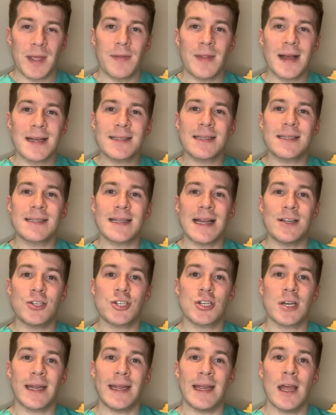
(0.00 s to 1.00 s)
and that's
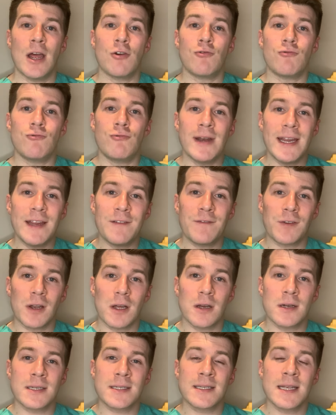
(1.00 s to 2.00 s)
essentially
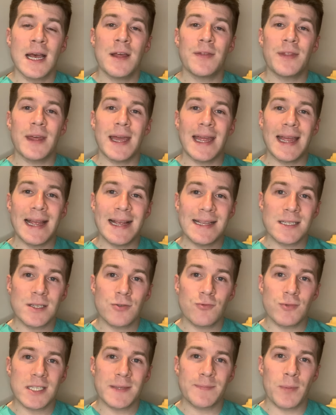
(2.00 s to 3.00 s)
reflux that
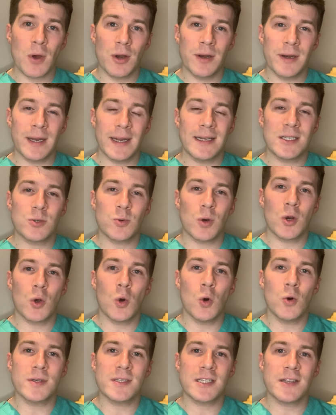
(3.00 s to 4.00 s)
isn't responding to a
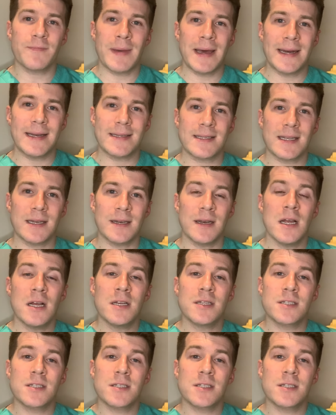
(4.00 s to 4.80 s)
course of medicine